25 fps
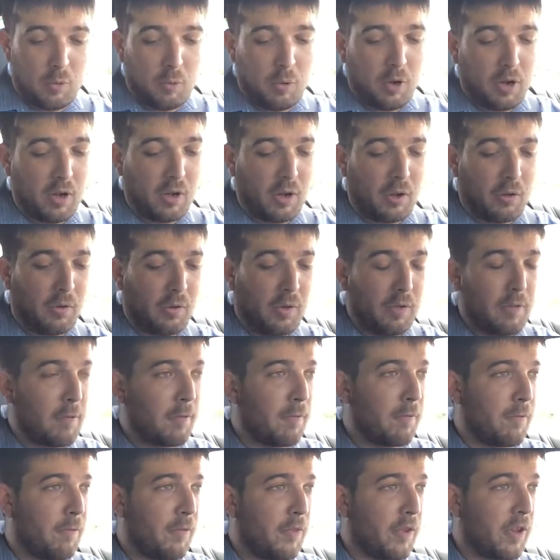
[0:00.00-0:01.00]
Well,
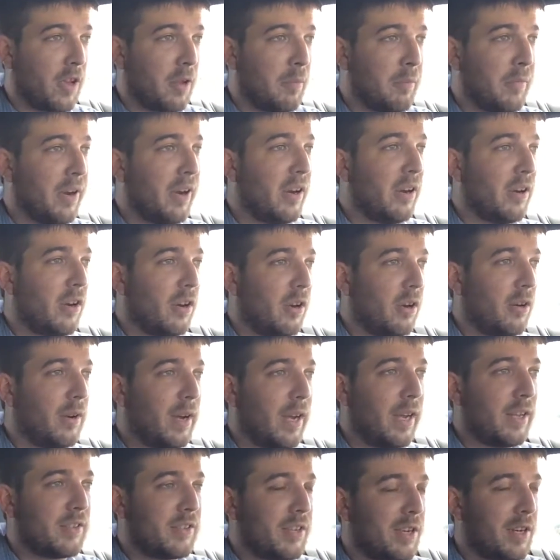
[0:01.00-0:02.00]
the
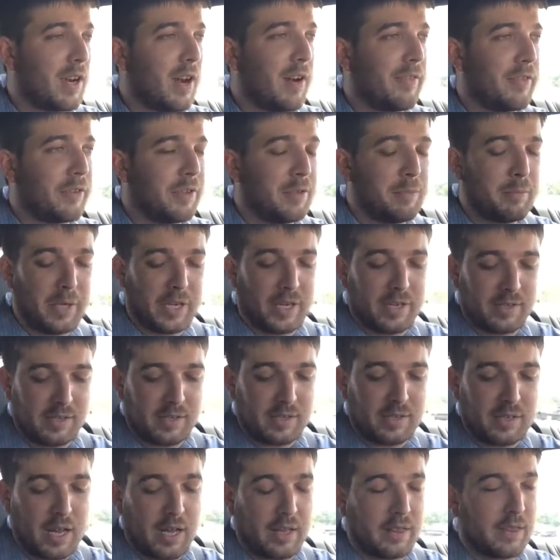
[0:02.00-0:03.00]
Camaro has you covered because
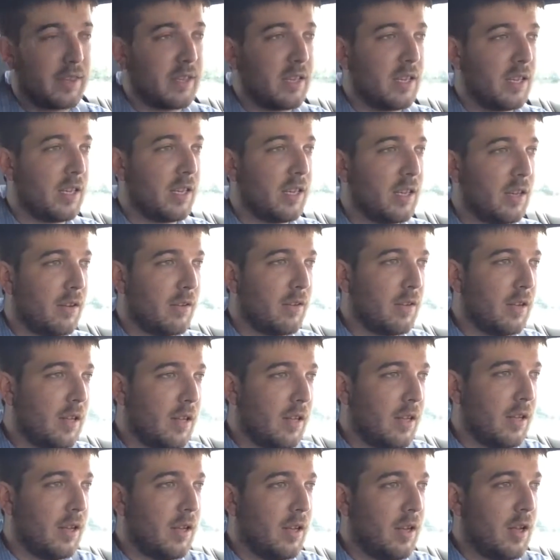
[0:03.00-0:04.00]
it's got the
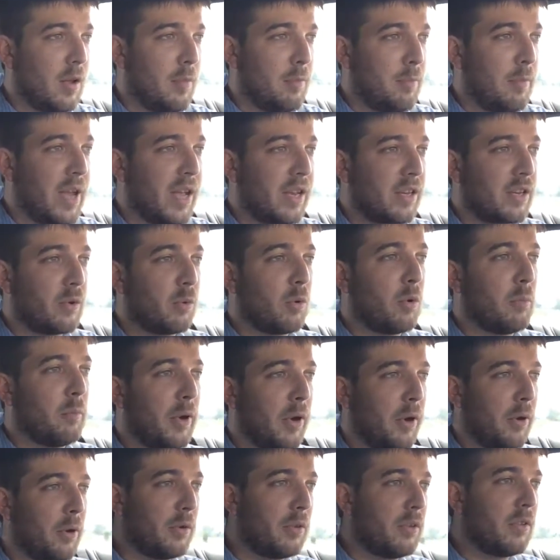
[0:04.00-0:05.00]
manual
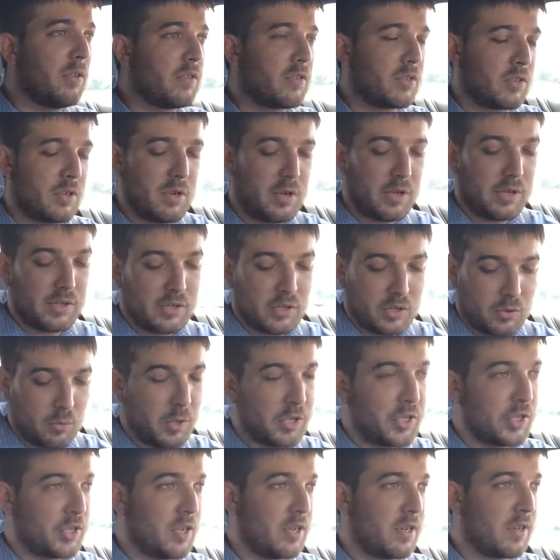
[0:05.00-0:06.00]
mode, so you can
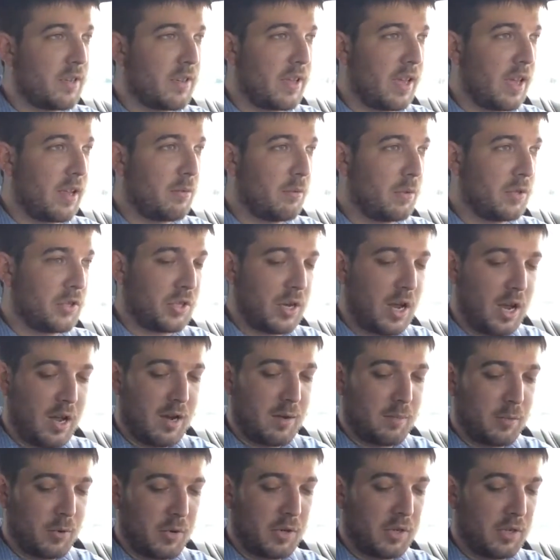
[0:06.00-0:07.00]
switch into that, which I'm
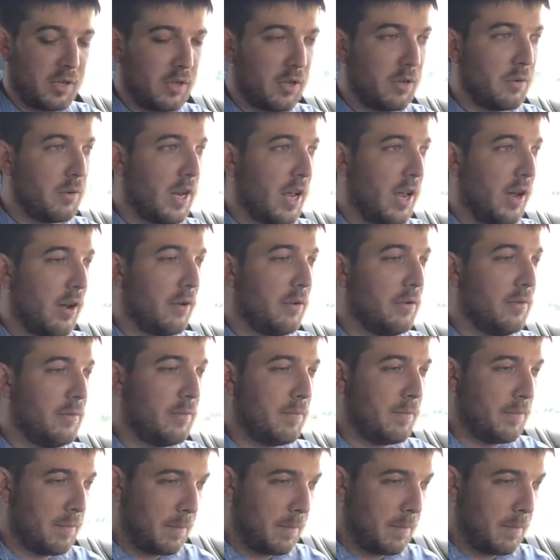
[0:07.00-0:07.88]
going to do now.